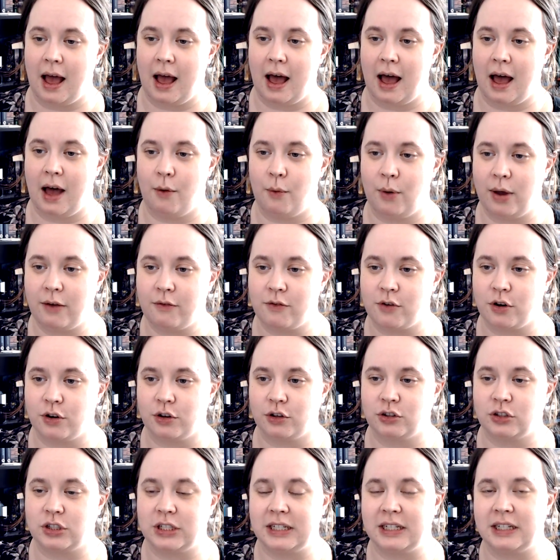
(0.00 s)

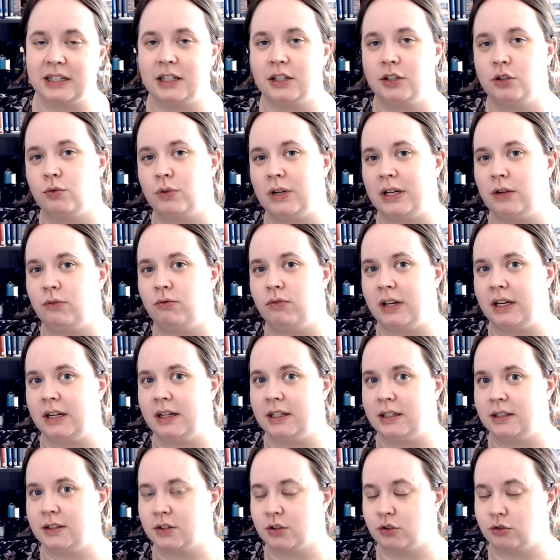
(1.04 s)
However, she didn't really read
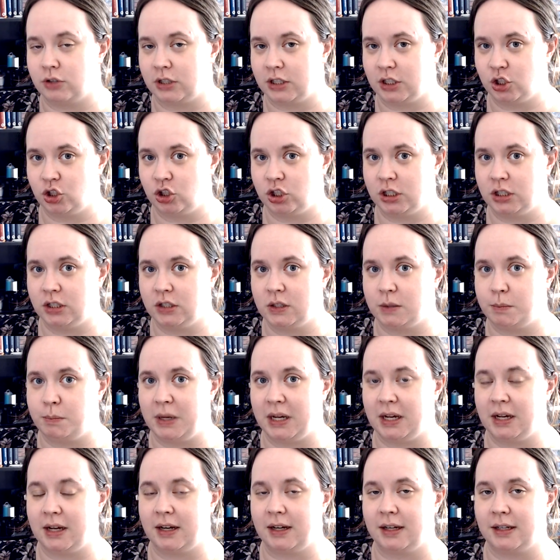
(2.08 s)
instructions,
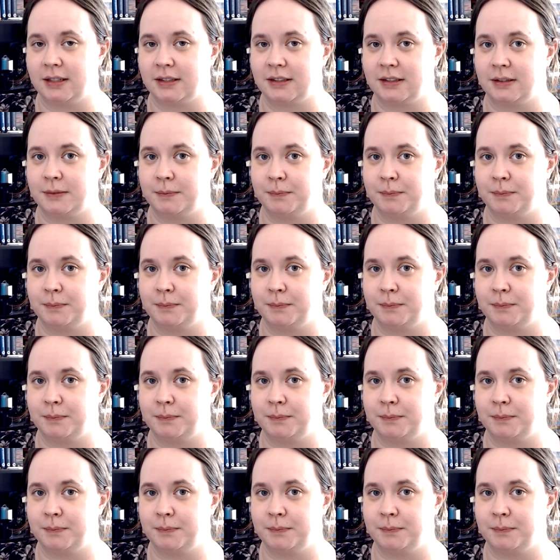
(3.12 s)
because